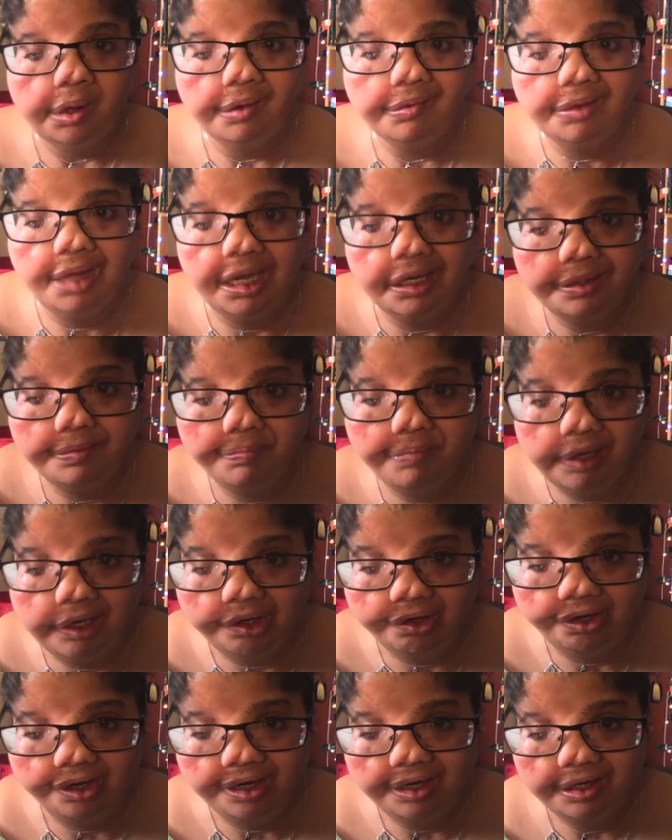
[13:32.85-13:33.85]
That's
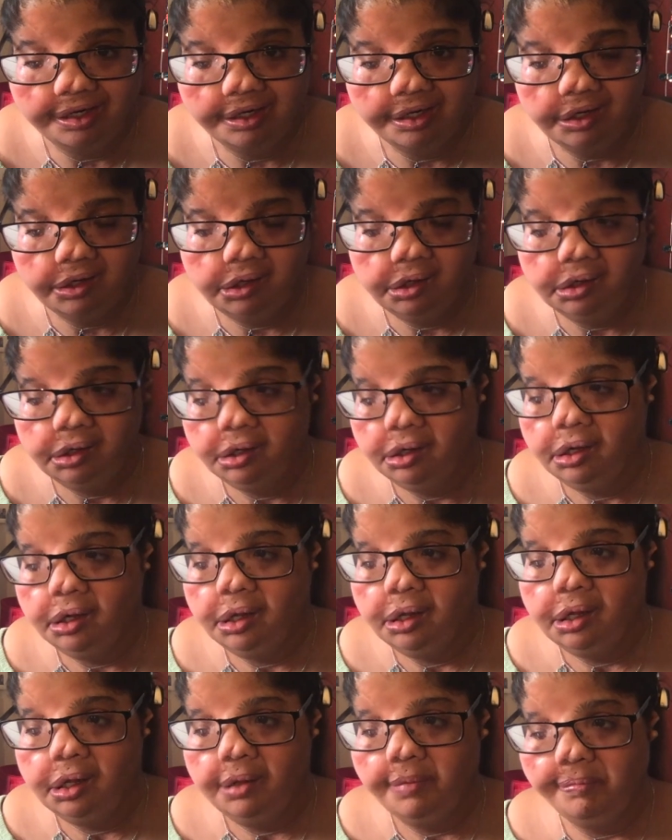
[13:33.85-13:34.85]
better.
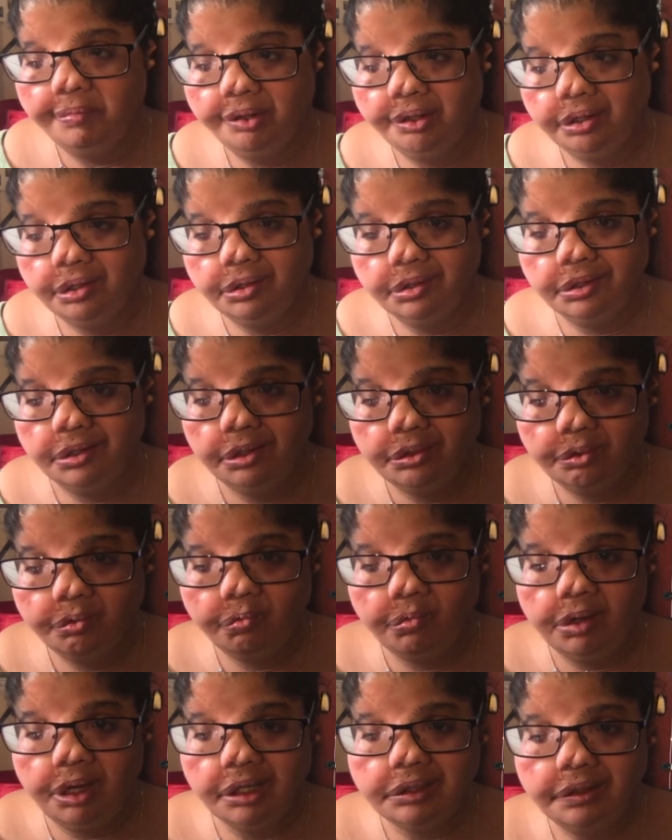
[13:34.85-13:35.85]
Because you
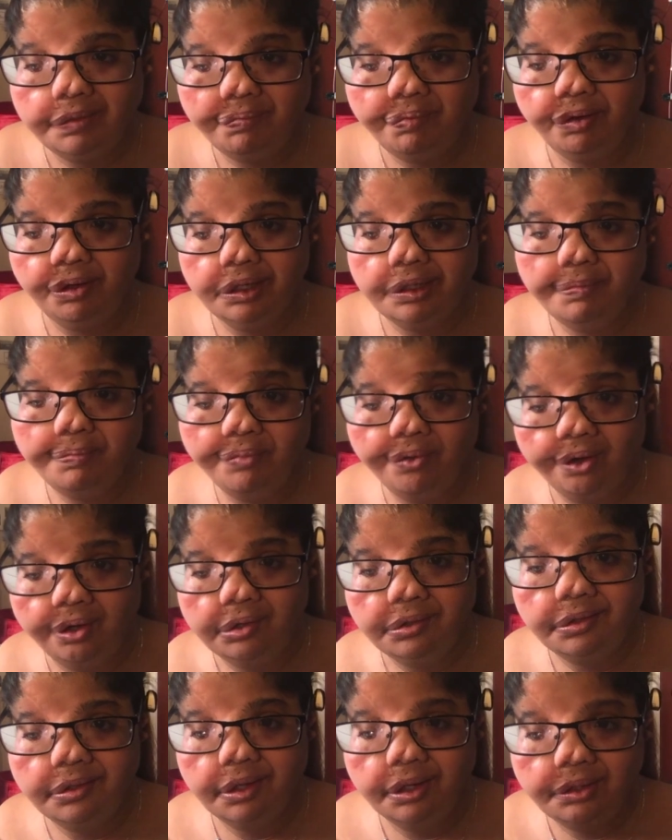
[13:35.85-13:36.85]
want your first
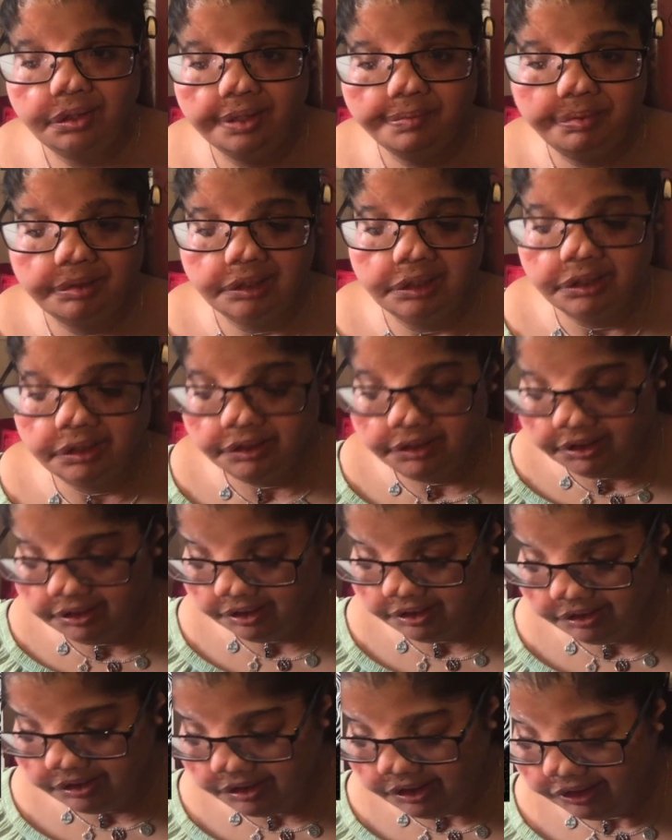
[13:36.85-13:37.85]
books to be neat and
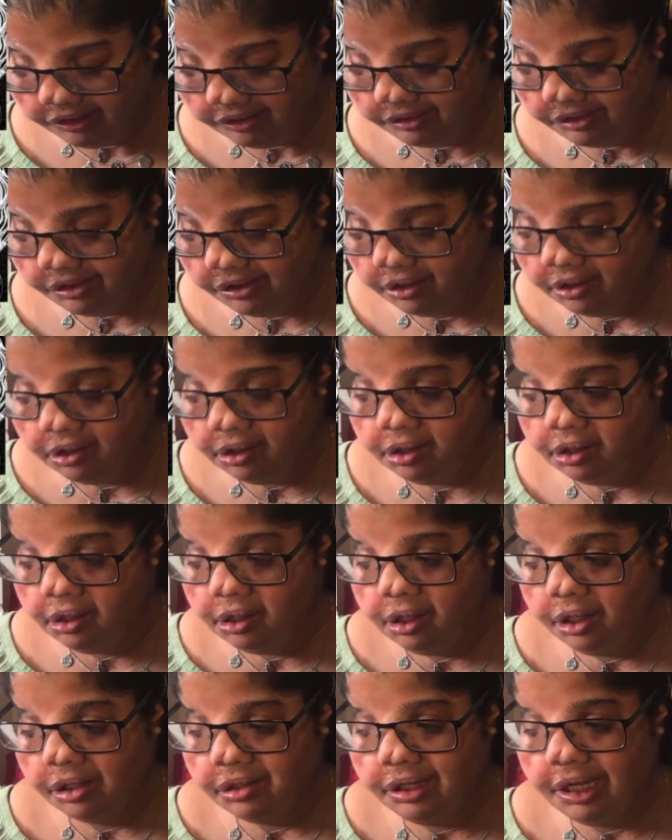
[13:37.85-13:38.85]
concise.
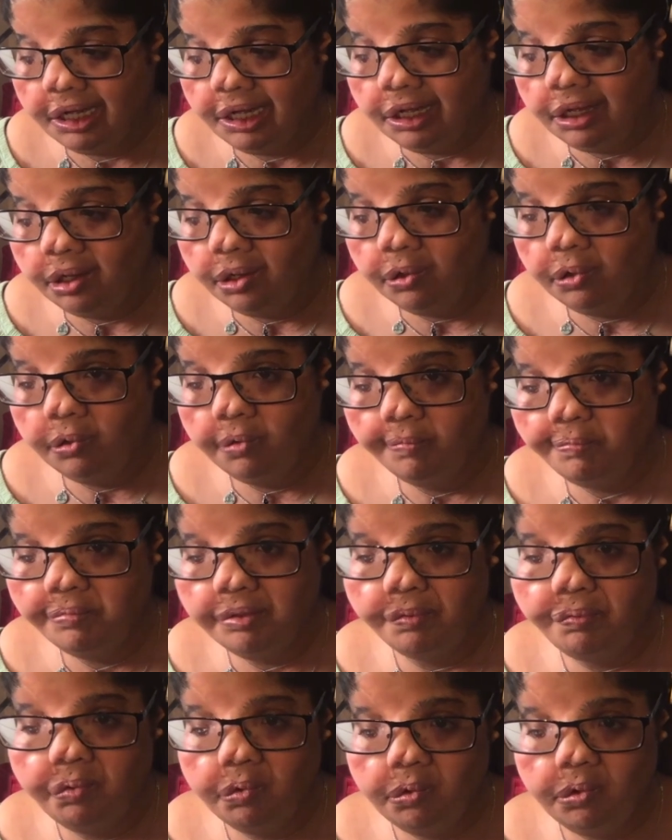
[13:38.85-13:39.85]
Now,
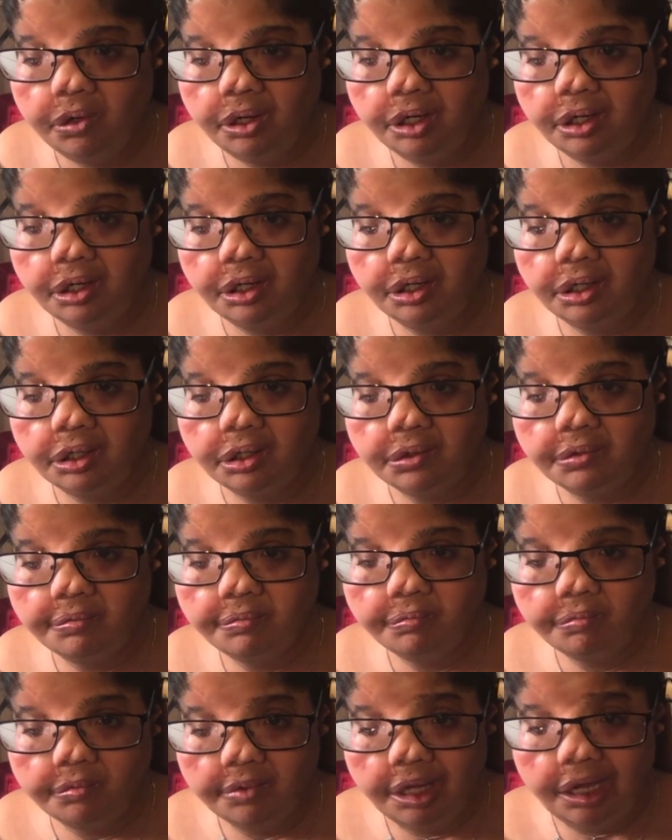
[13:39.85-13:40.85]
before,
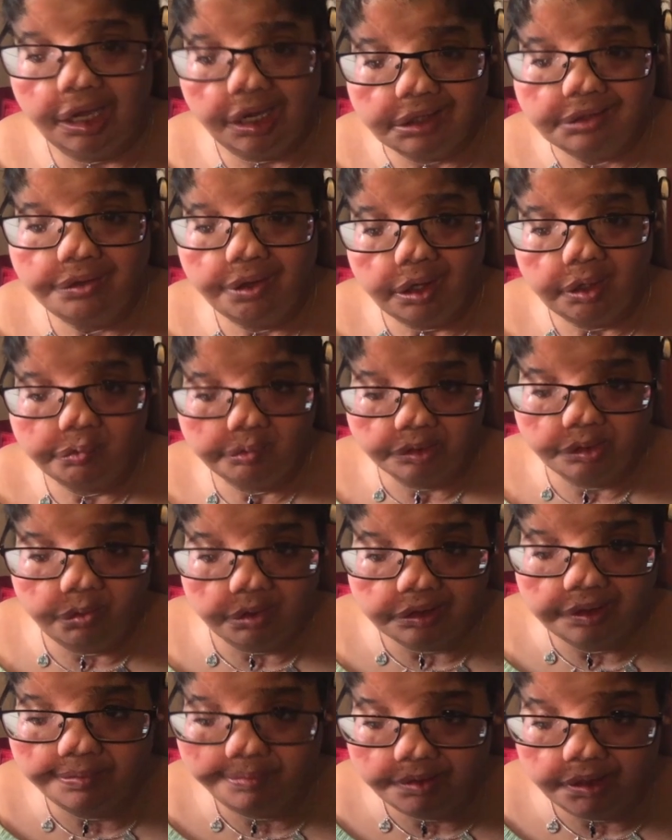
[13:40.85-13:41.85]
I thought it was going
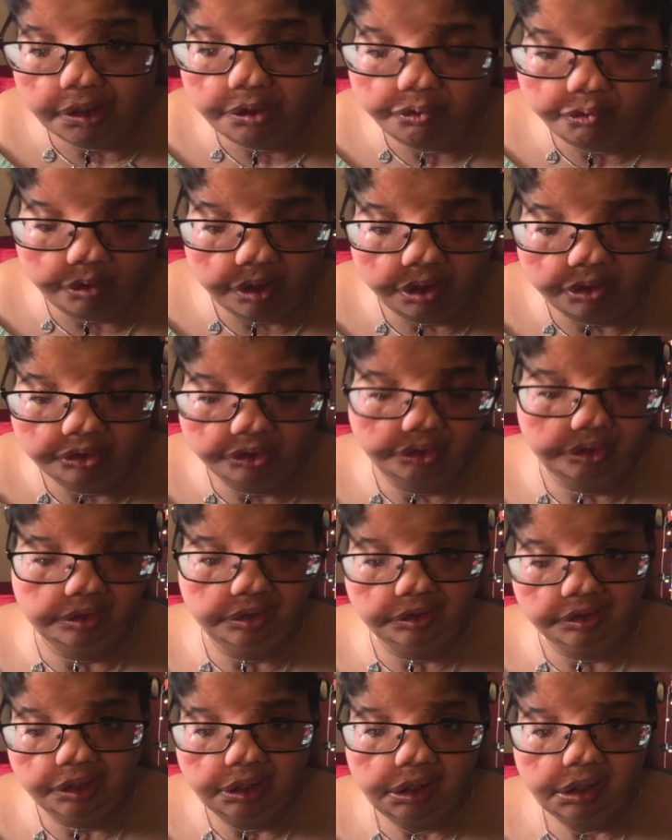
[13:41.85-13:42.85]
to be a
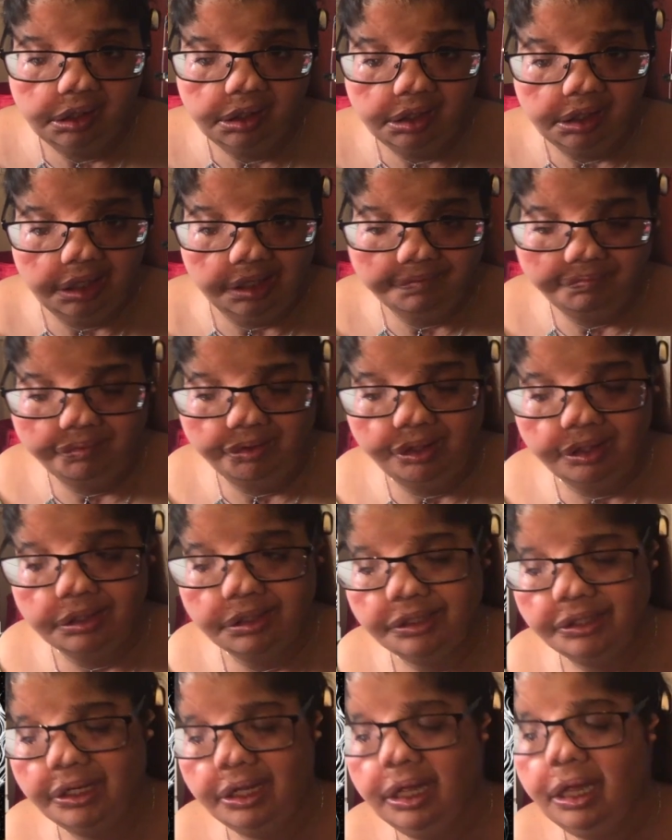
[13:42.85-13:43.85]
duology at
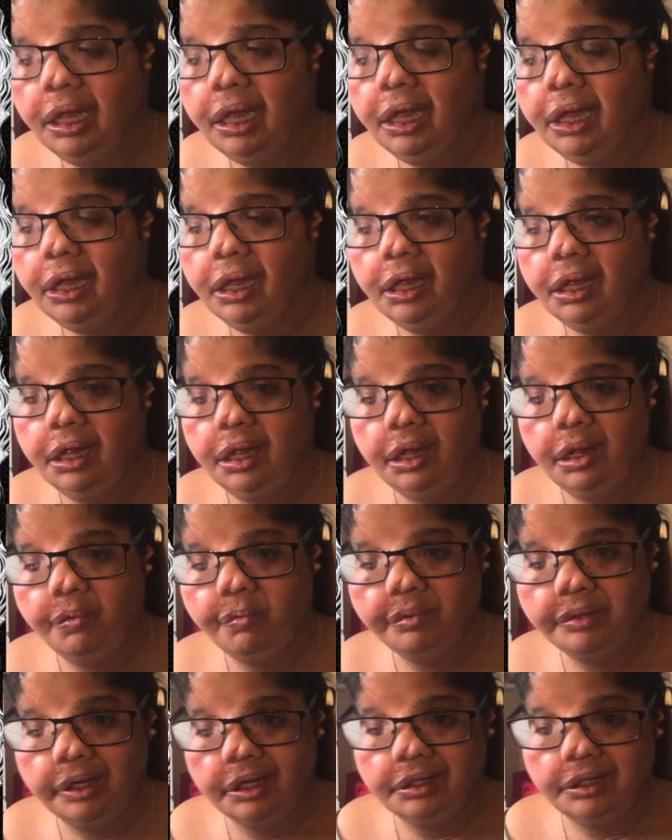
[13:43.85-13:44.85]
first.
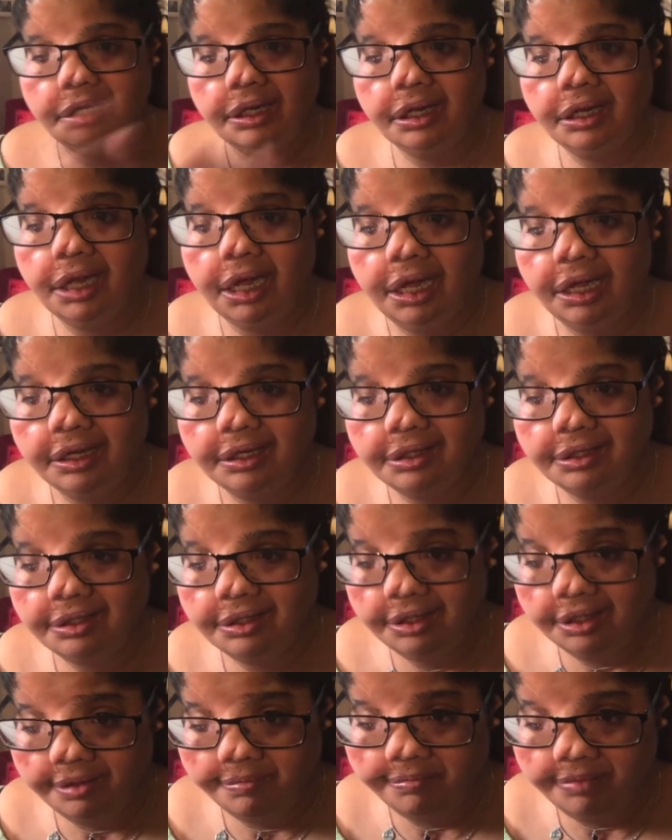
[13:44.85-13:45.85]
We'll get that
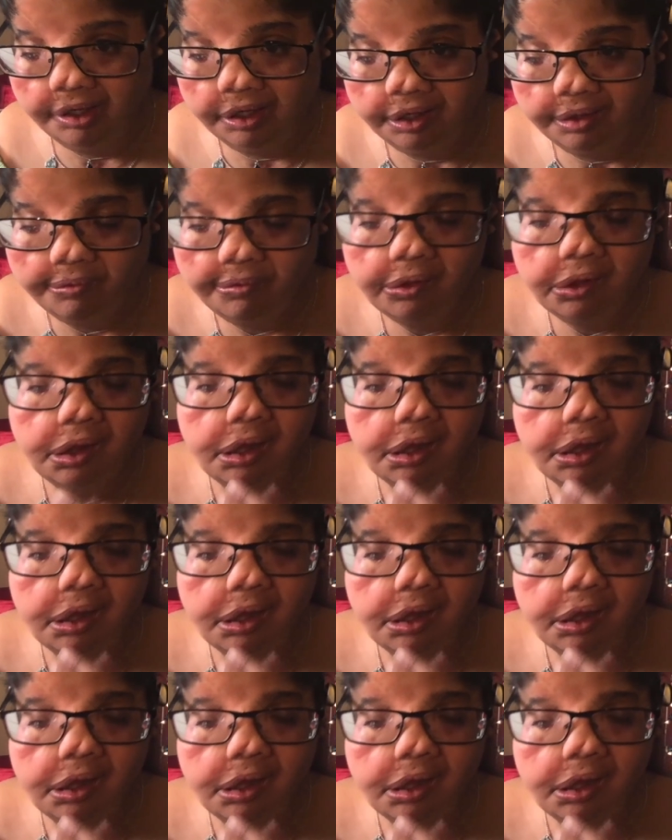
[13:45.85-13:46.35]
in a minute.